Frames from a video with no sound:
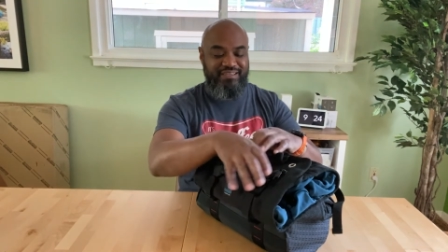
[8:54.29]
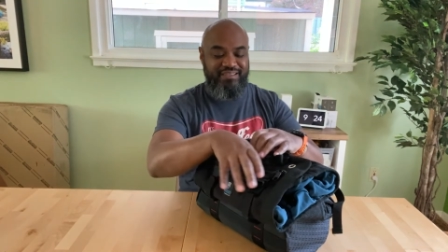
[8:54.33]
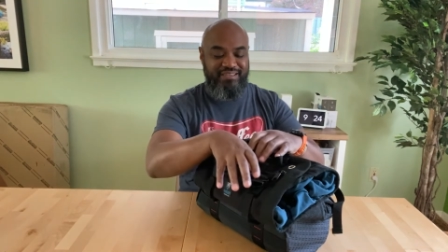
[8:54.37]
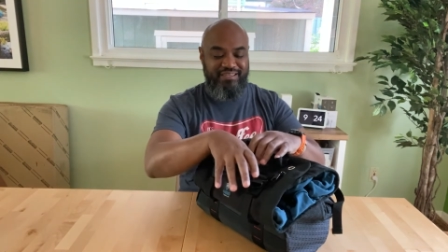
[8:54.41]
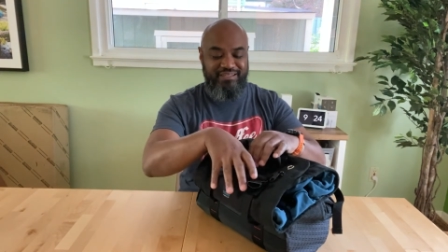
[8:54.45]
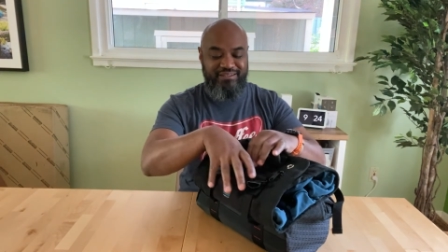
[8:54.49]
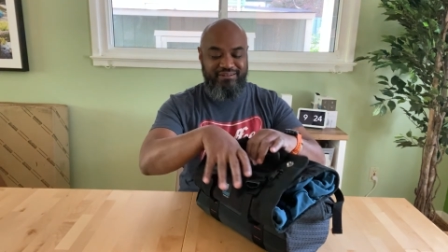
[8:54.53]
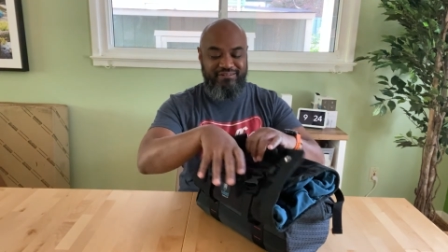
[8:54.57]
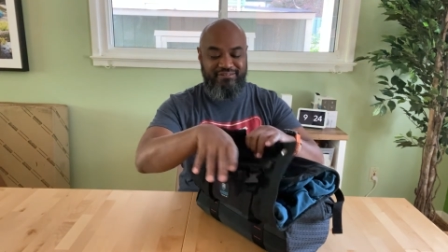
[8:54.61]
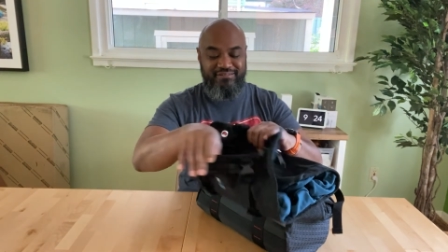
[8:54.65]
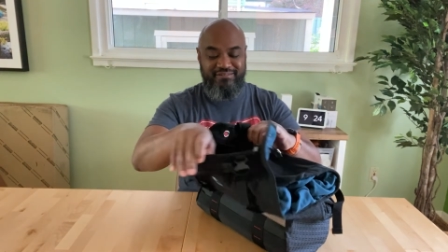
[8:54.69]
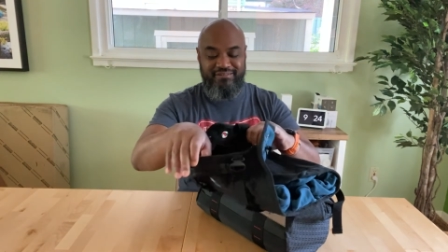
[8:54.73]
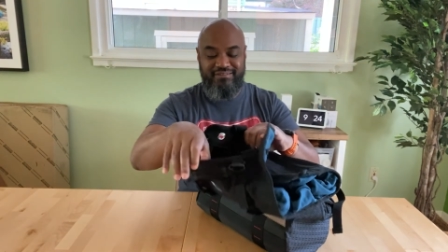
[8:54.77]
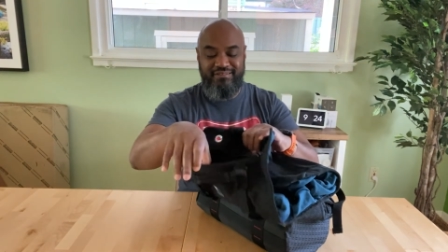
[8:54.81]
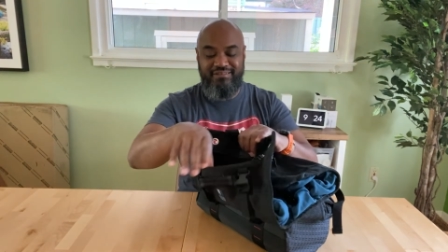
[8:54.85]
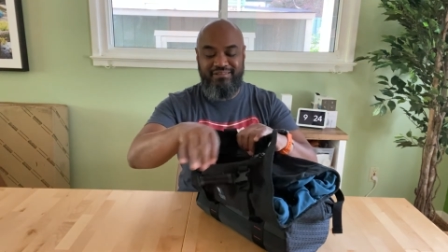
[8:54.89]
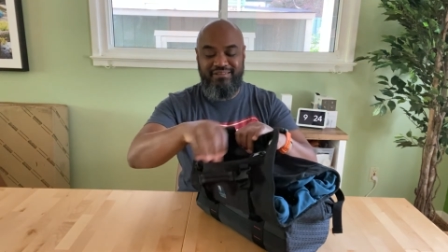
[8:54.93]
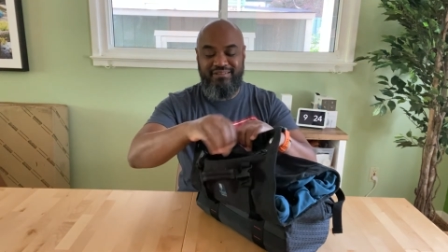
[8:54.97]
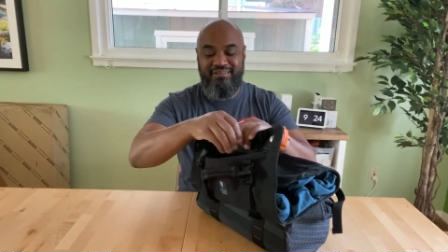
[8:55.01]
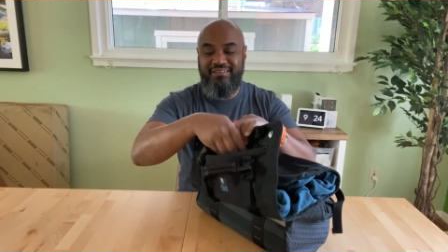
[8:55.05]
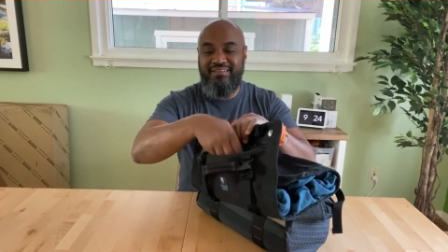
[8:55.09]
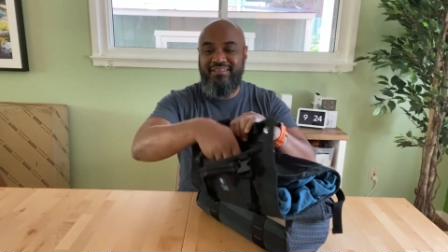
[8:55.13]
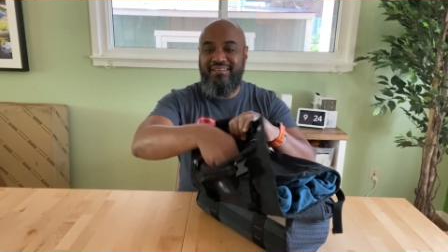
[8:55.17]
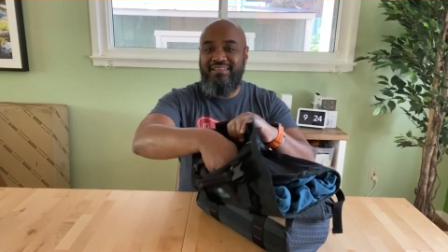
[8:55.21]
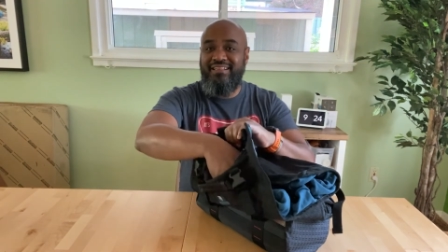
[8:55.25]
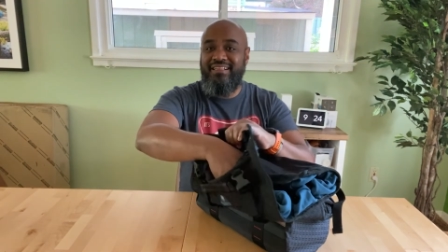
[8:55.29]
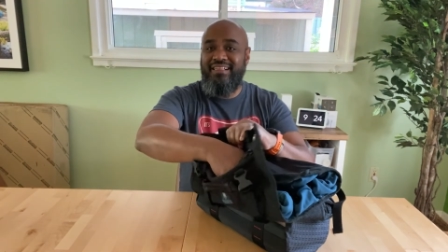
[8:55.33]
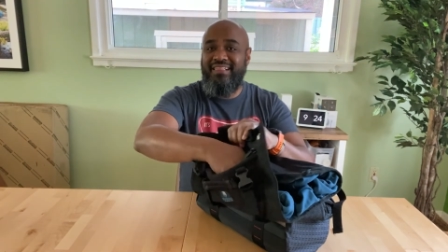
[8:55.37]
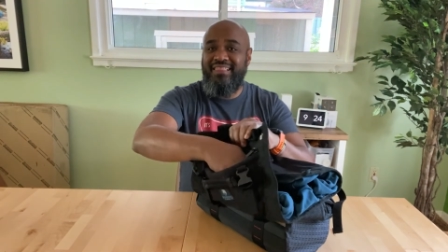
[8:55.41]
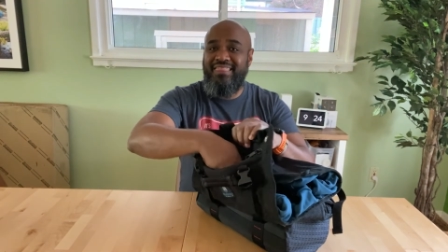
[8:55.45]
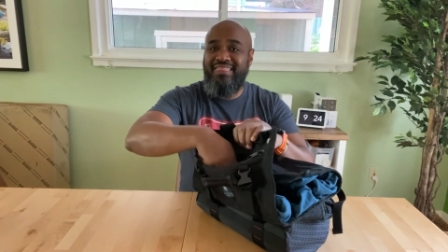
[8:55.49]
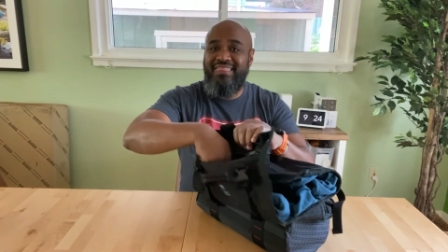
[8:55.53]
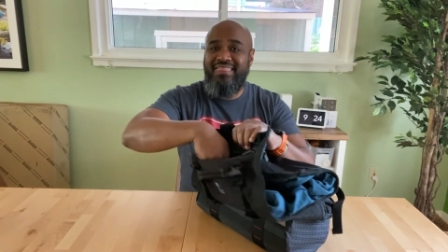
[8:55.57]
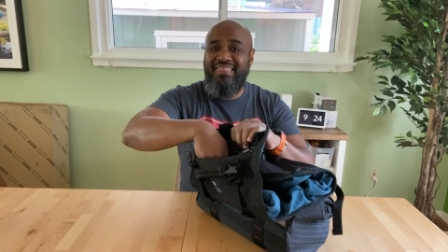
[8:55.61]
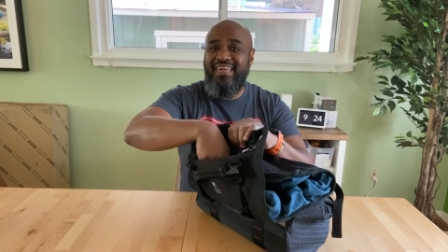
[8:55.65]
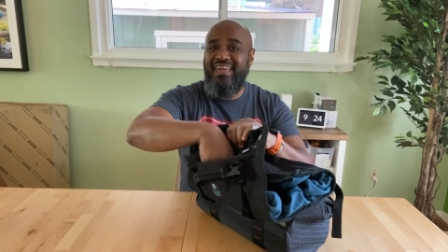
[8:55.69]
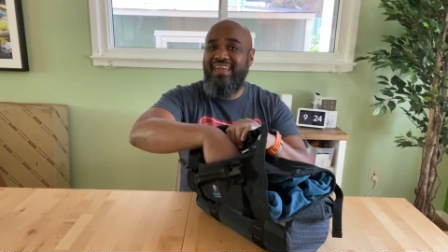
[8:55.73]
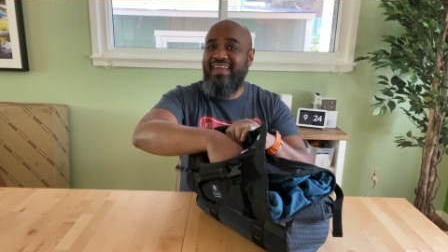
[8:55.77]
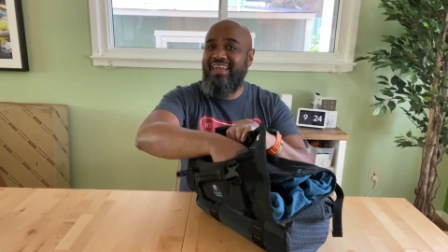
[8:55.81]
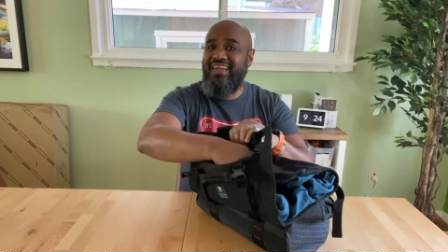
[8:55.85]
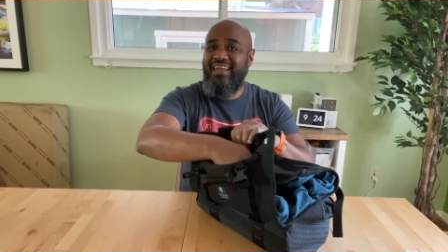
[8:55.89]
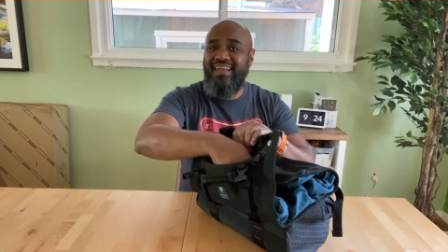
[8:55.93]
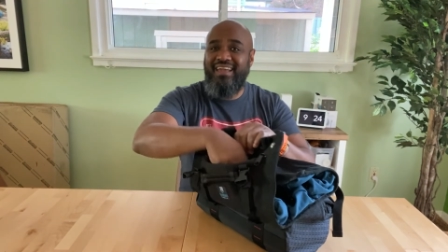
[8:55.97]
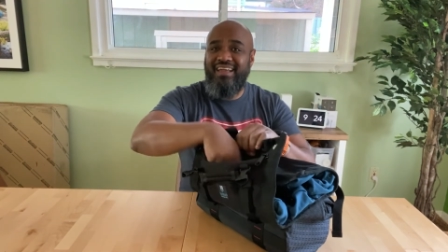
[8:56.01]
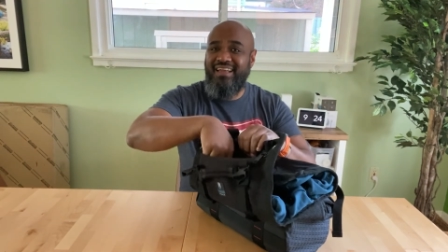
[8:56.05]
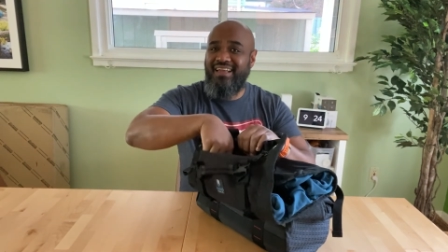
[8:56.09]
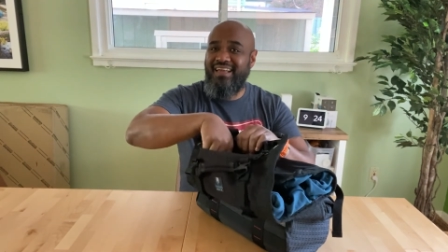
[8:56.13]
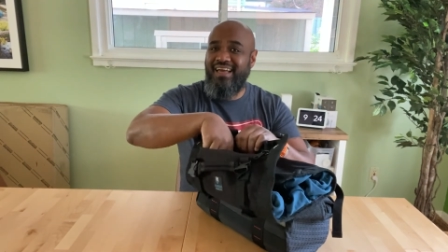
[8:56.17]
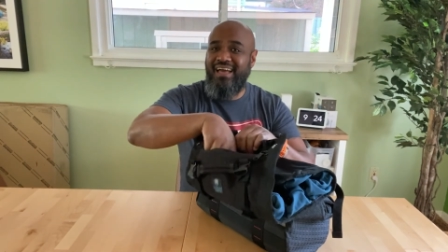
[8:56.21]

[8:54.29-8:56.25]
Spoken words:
little thing.